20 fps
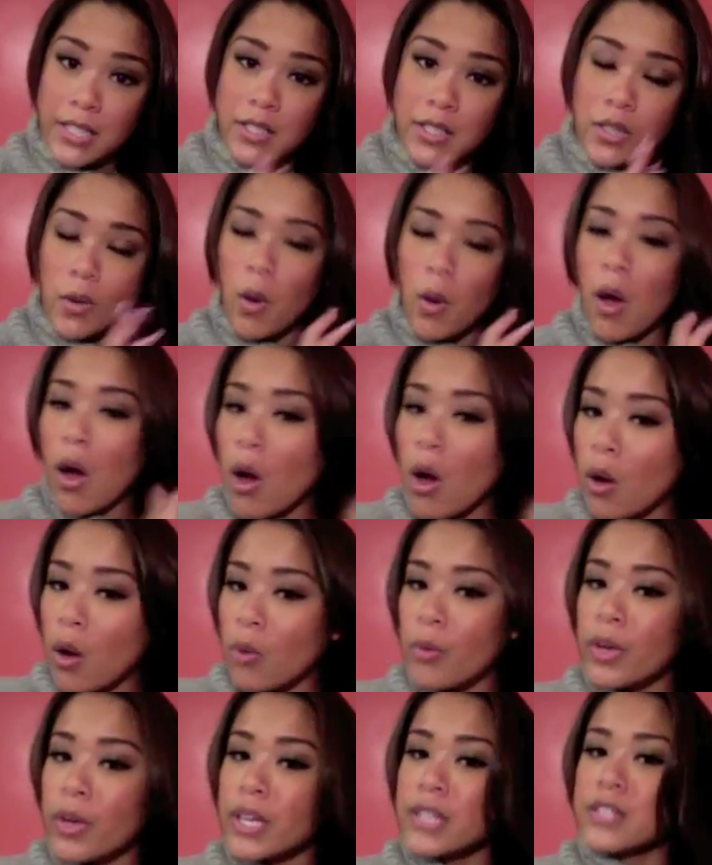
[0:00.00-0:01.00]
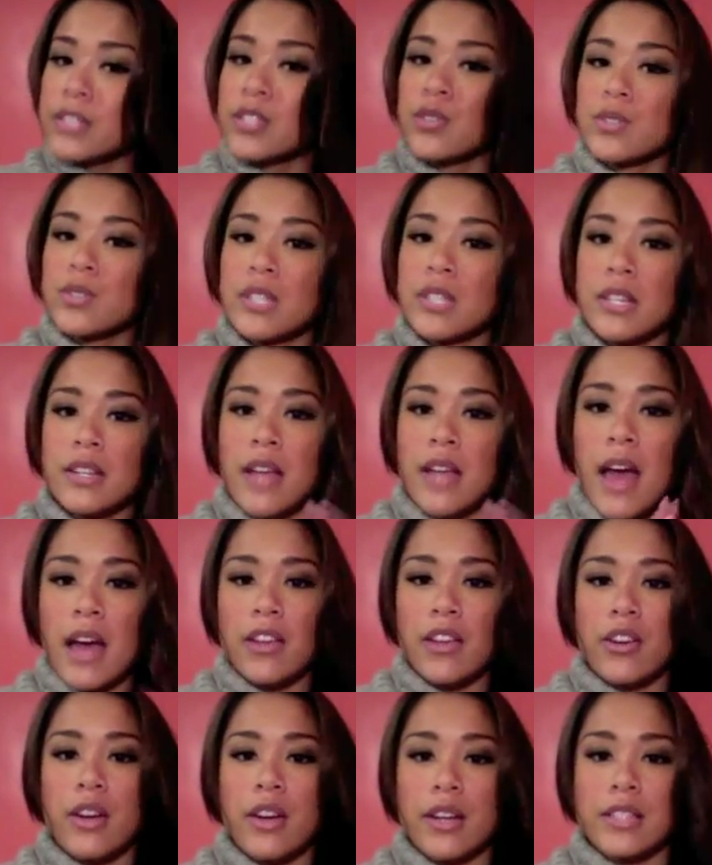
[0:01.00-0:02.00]
So always use it at
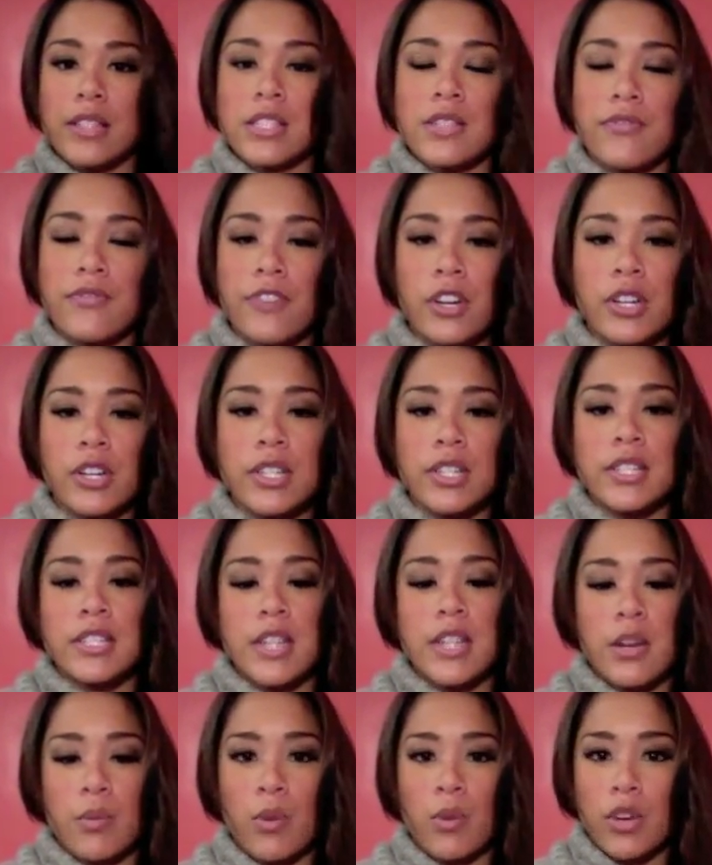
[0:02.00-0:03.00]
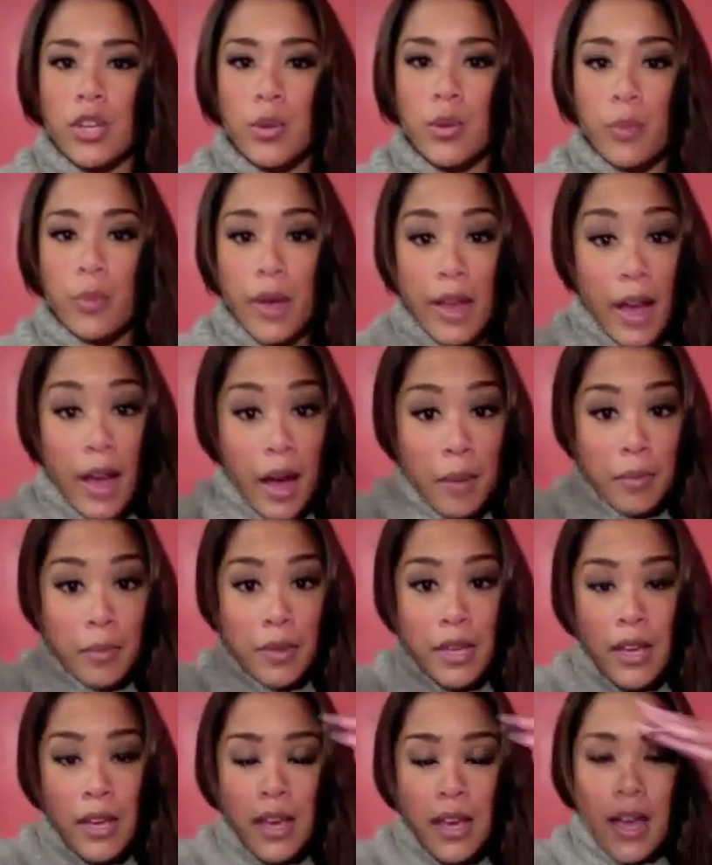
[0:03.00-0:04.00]
your ends first and work your way up
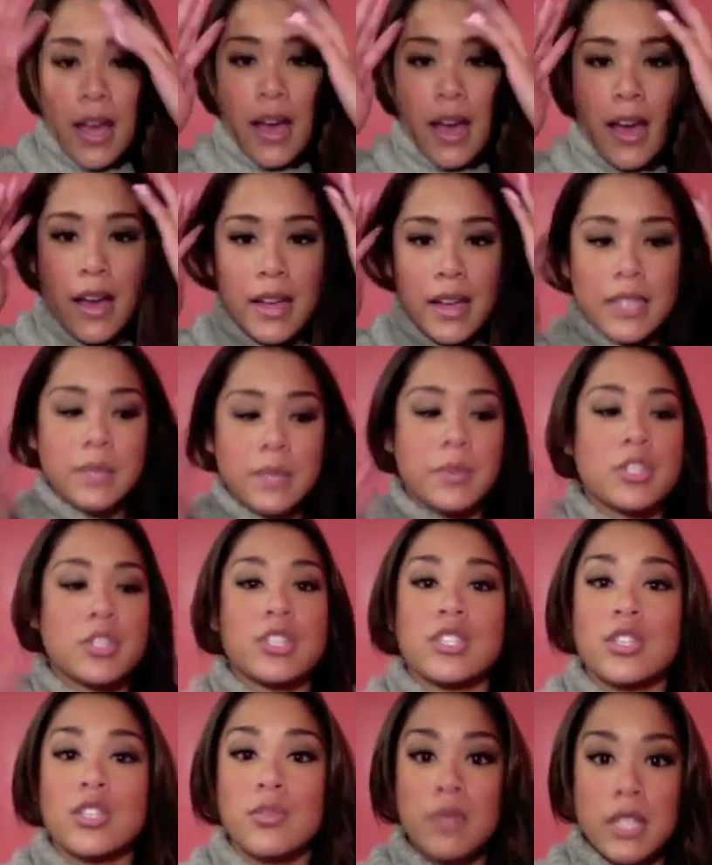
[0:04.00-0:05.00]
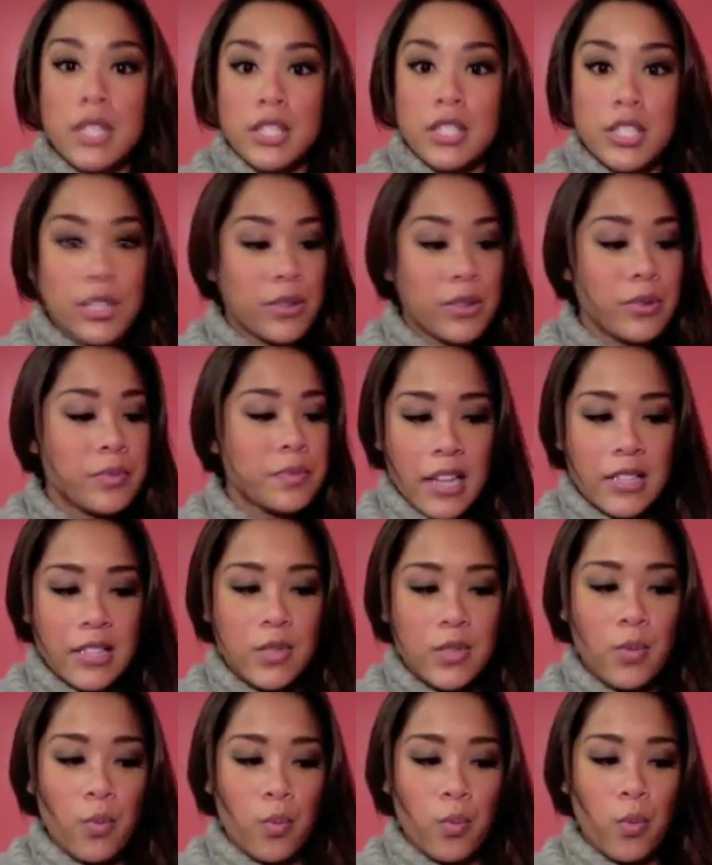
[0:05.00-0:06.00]
as much as you need to.
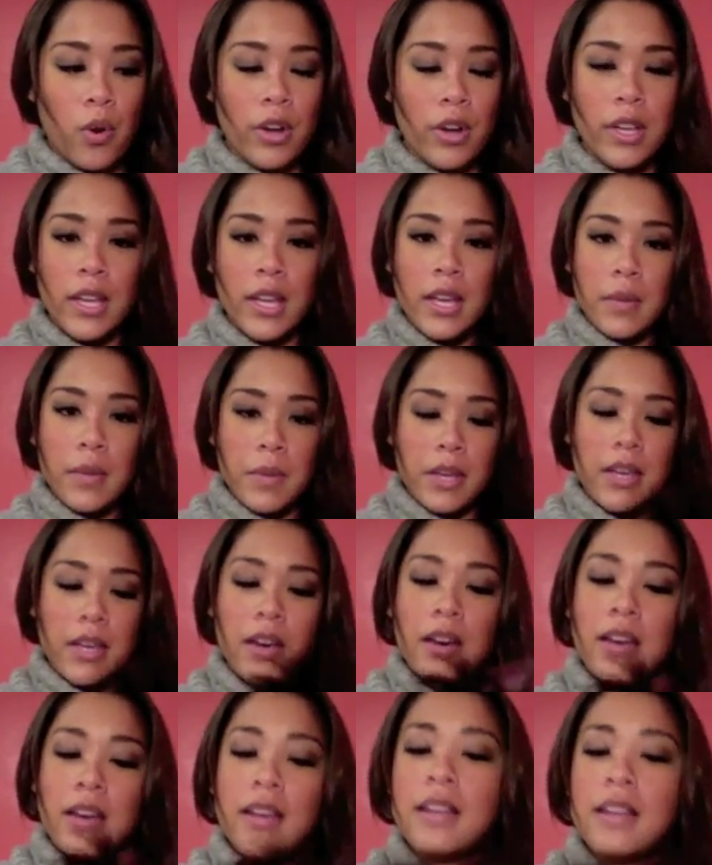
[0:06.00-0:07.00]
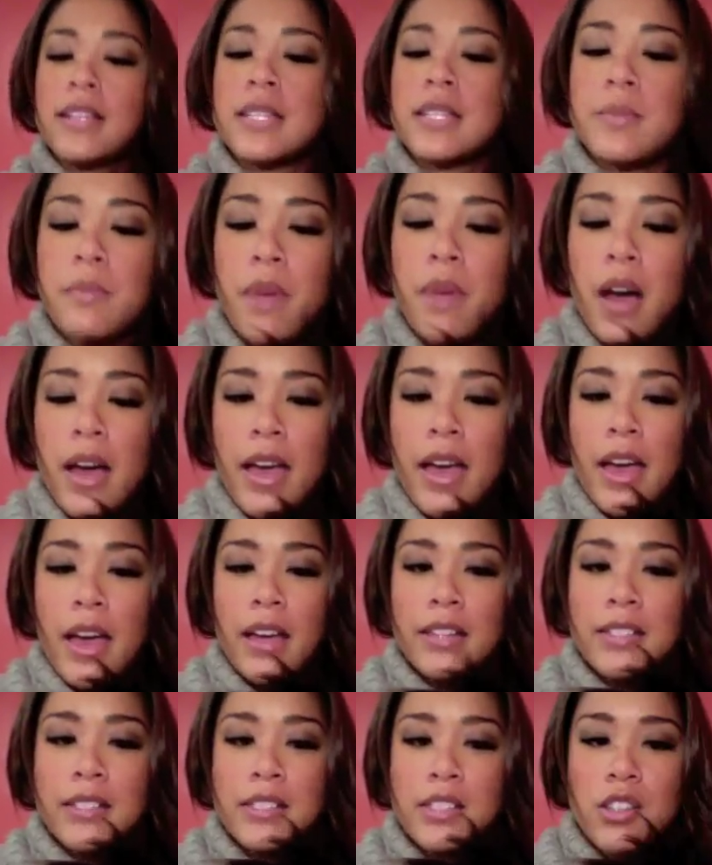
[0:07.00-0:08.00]
It's working because my
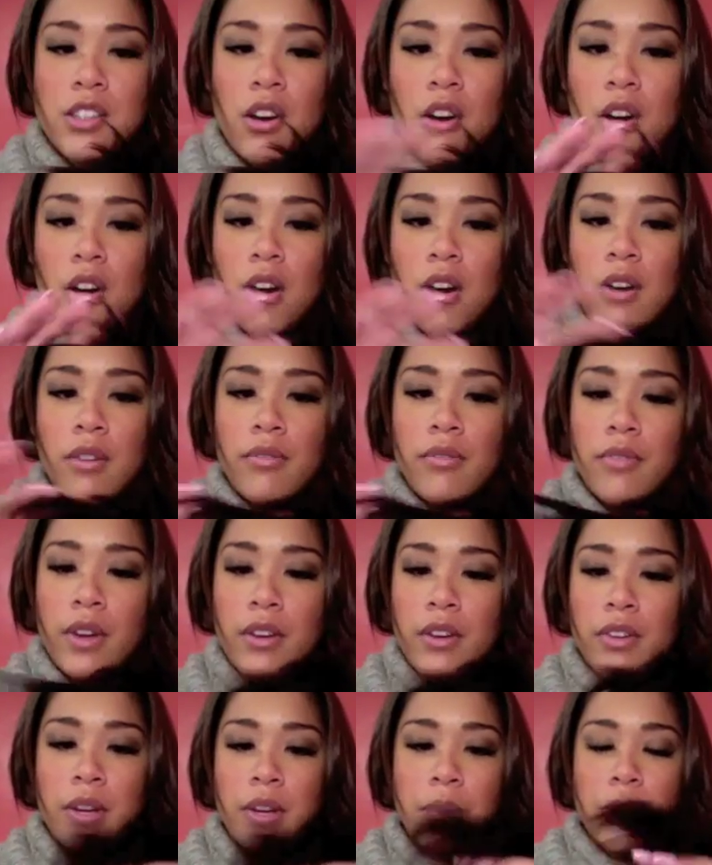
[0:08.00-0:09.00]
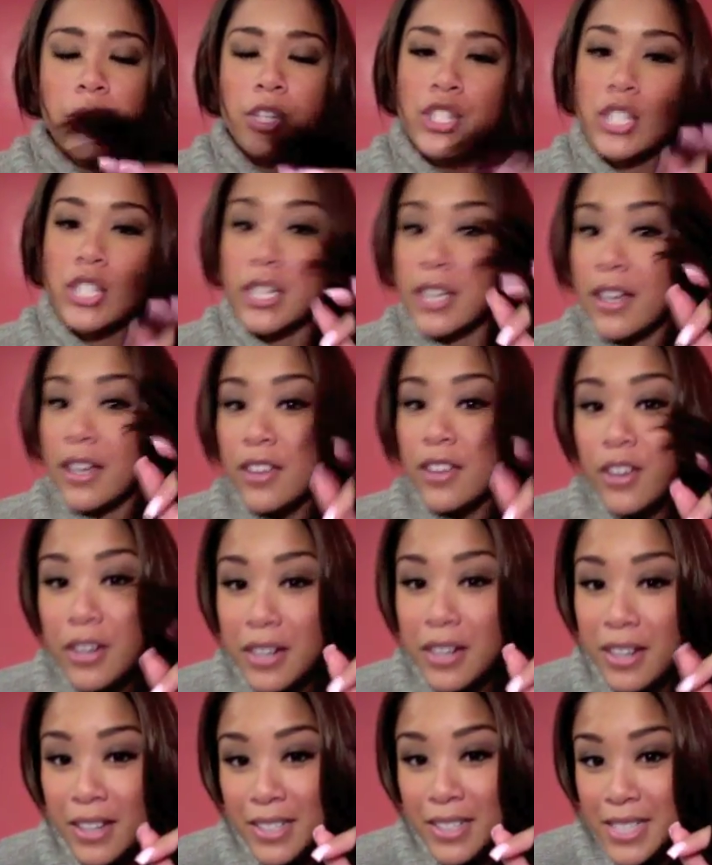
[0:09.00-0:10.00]
ends are very much together
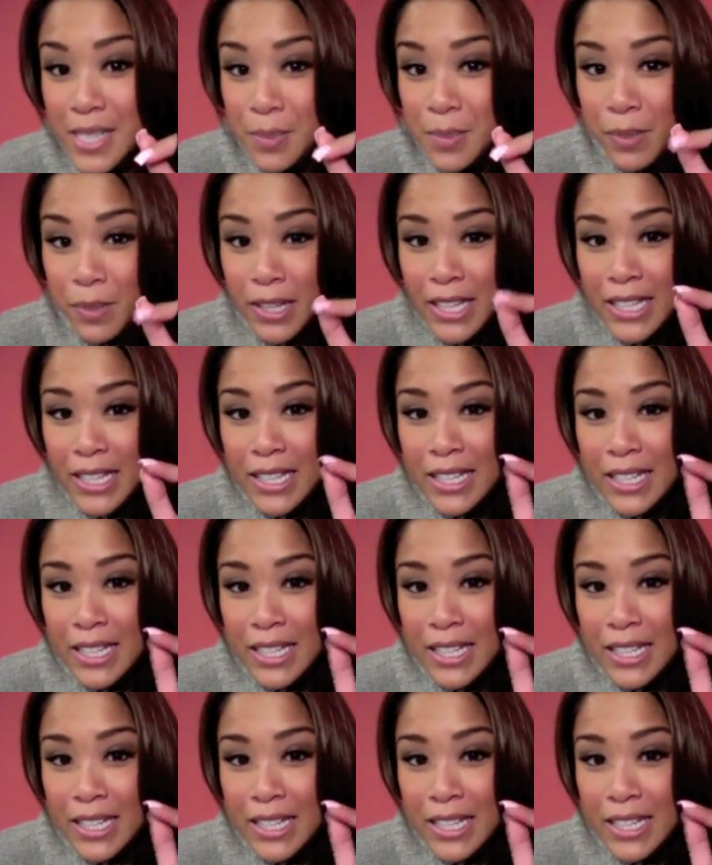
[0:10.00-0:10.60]
and not split.